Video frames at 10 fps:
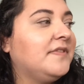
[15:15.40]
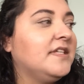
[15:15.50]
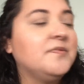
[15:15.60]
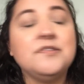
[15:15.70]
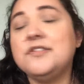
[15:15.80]

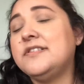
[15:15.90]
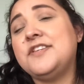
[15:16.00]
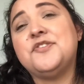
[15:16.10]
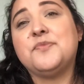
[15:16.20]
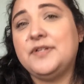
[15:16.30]
this was just
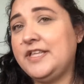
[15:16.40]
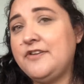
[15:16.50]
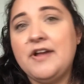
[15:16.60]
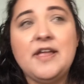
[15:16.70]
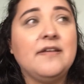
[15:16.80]
such a really
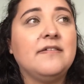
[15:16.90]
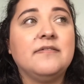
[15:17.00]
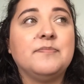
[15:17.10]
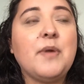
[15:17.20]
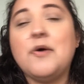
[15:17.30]
great
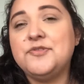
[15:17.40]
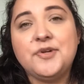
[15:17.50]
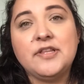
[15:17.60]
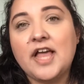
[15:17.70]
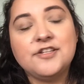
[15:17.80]
poetry
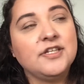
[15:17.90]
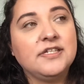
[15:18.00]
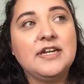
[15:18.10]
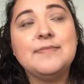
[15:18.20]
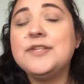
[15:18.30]

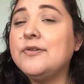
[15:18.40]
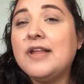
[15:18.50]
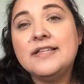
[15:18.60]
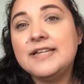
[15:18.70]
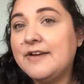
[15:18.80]
collection, and I'm so
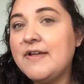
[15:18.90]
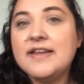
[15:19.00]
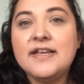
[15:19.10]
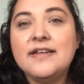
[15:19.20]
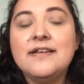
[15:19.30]
glad that I read
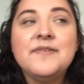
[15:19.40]
it.